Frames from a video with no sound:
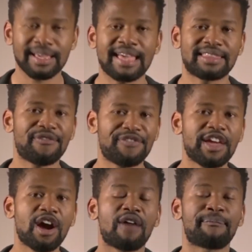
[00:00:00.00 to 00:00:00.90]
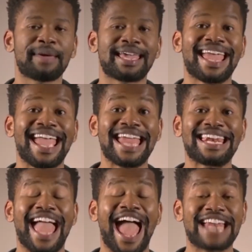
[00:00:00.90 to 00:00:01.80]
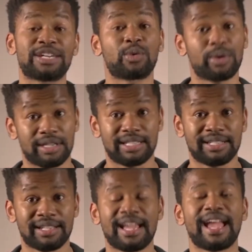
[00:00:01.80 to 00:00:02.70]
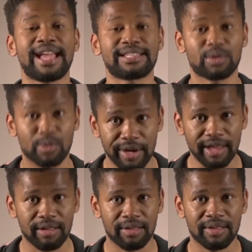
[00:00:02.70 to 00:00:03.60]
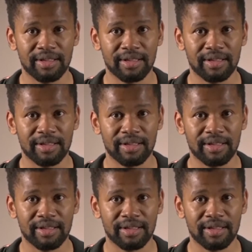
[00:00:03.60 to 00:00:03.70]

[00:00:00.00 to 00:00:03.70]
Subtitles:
The fear of being inadequate is real.